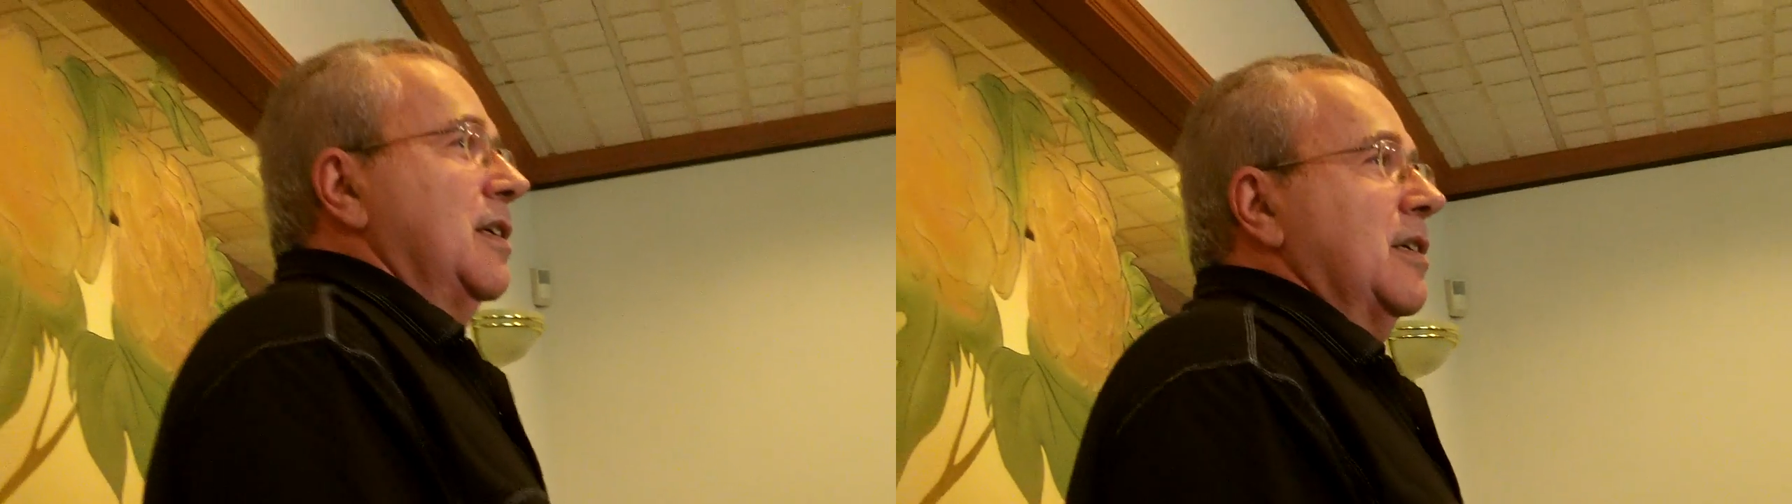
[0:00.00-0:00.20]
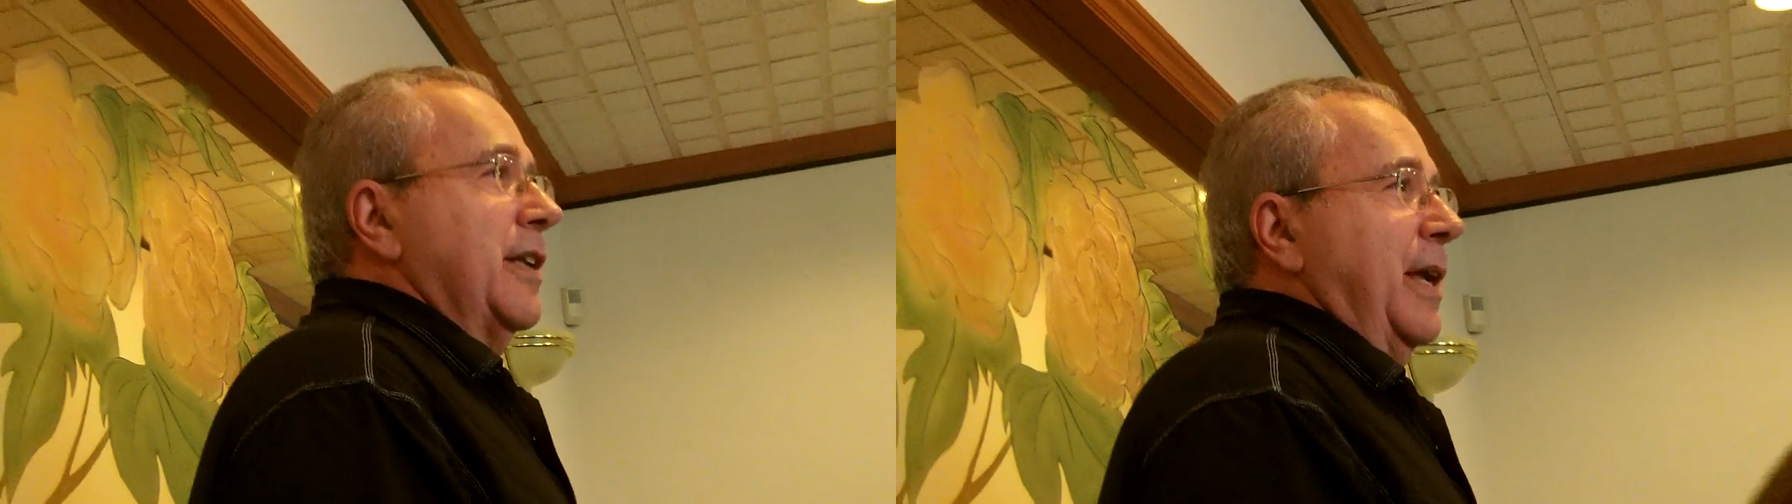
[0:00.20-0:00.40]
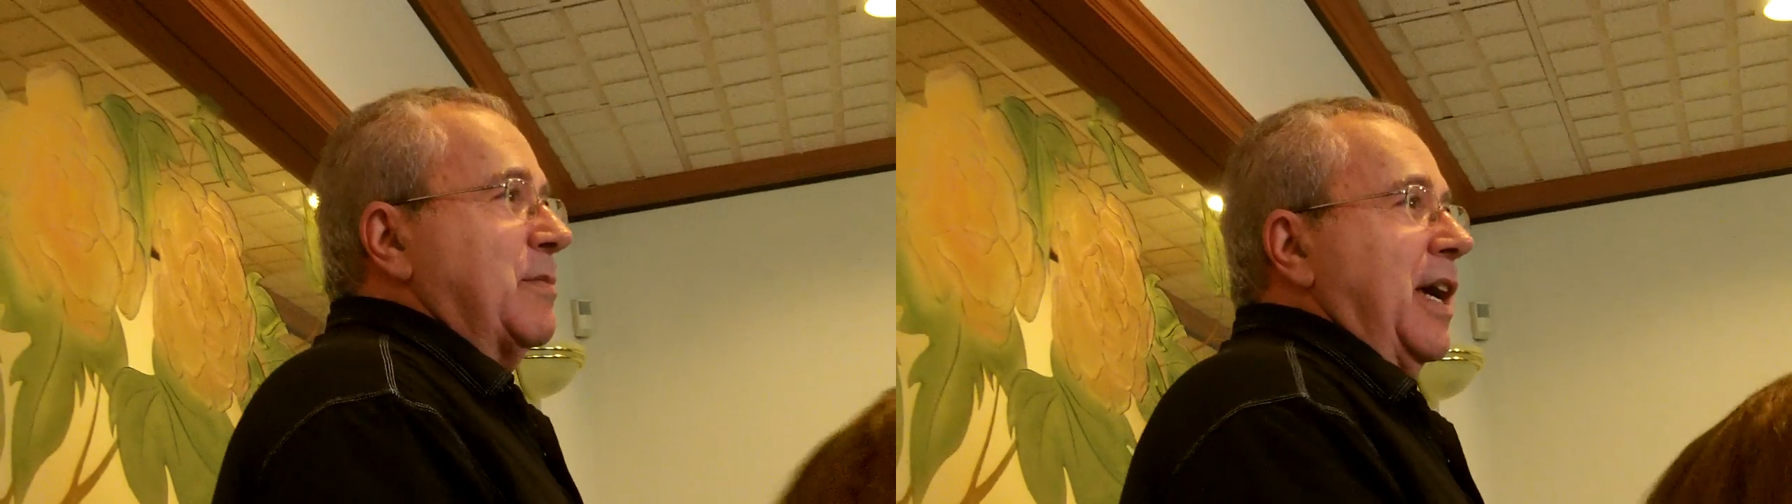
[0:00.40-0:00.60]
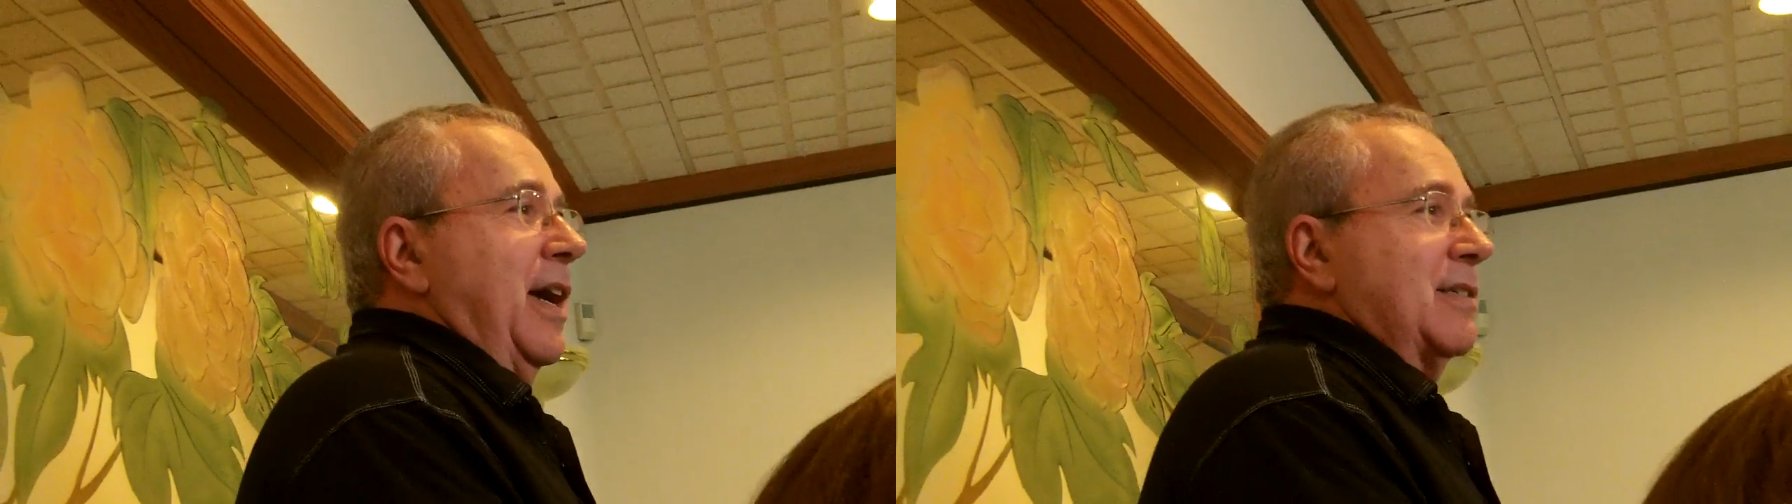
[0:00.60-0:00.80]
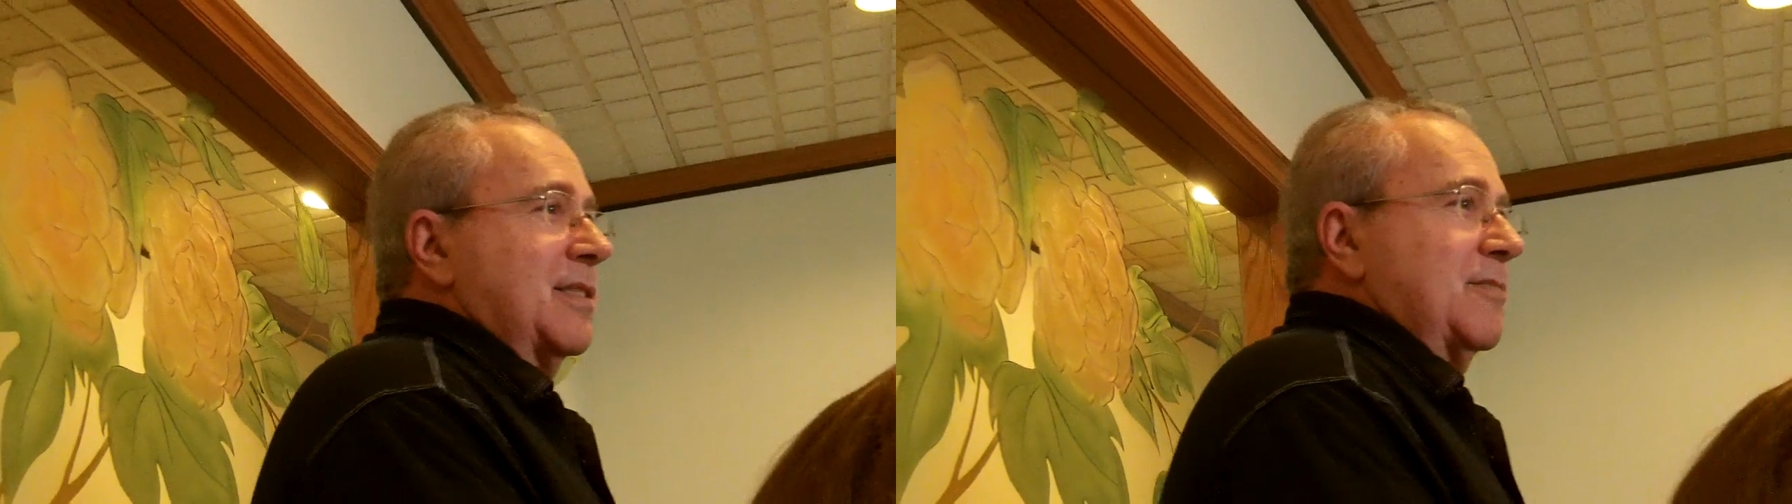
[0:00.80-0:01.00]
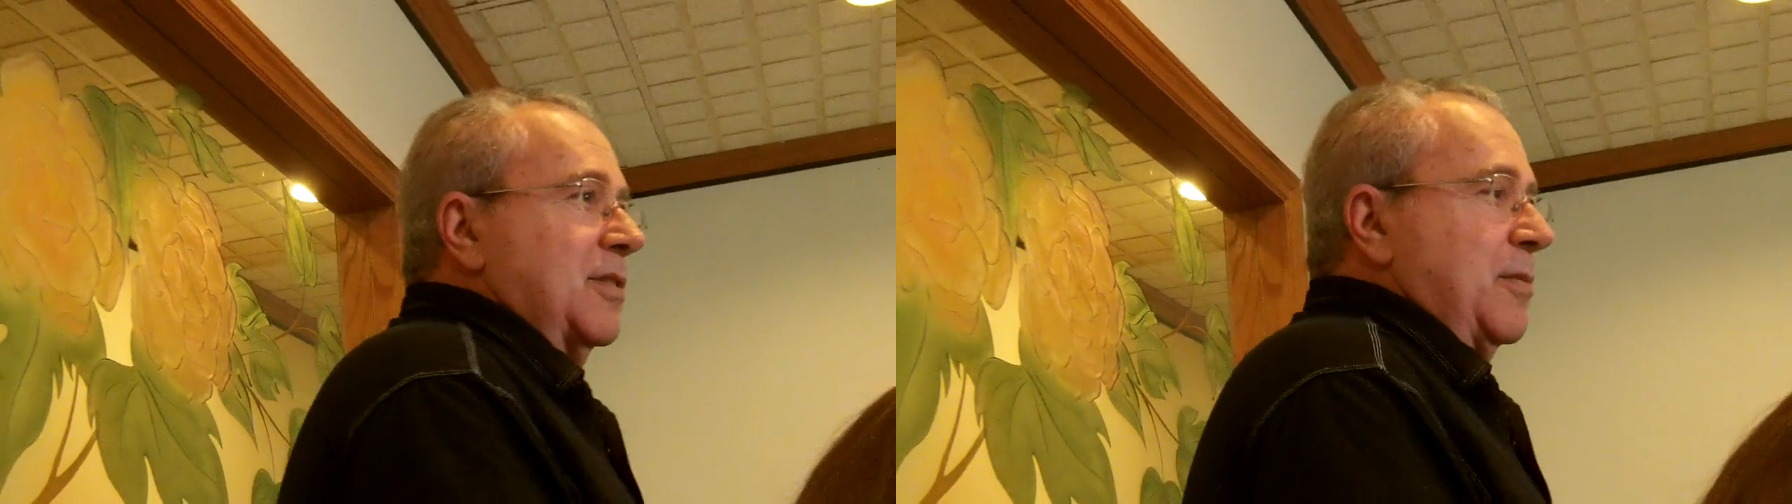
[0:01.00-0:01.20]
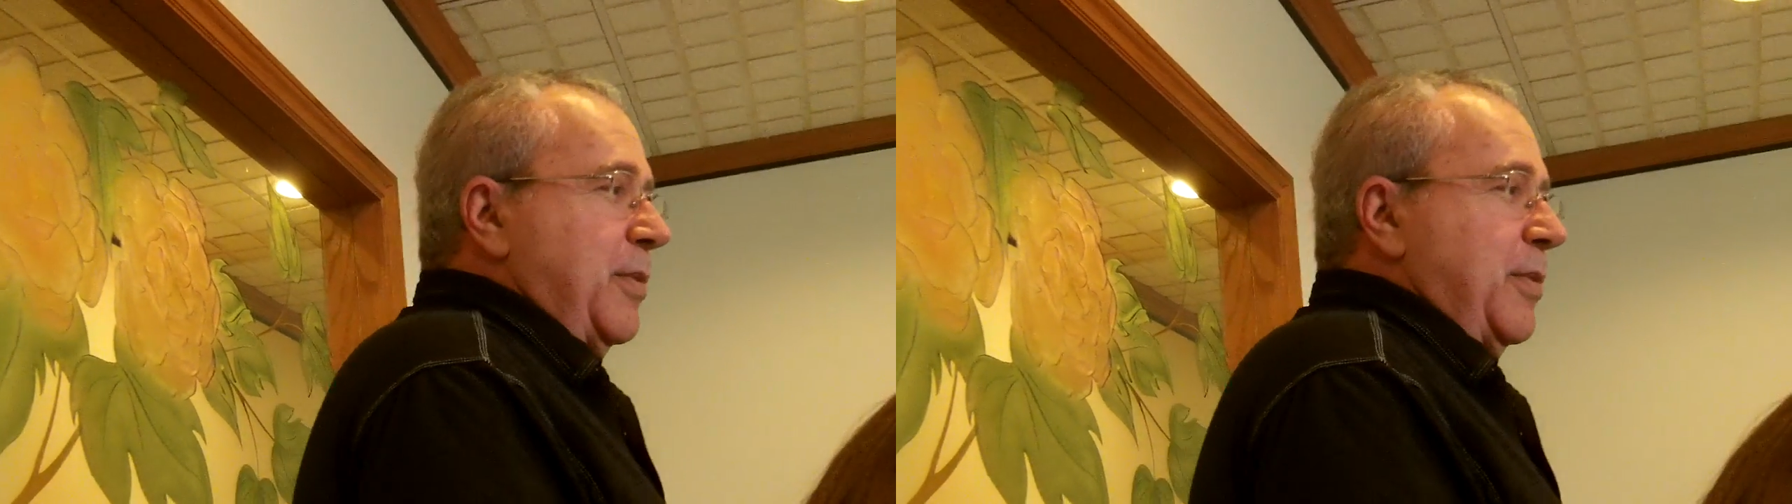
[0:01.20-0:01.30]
or name tags with the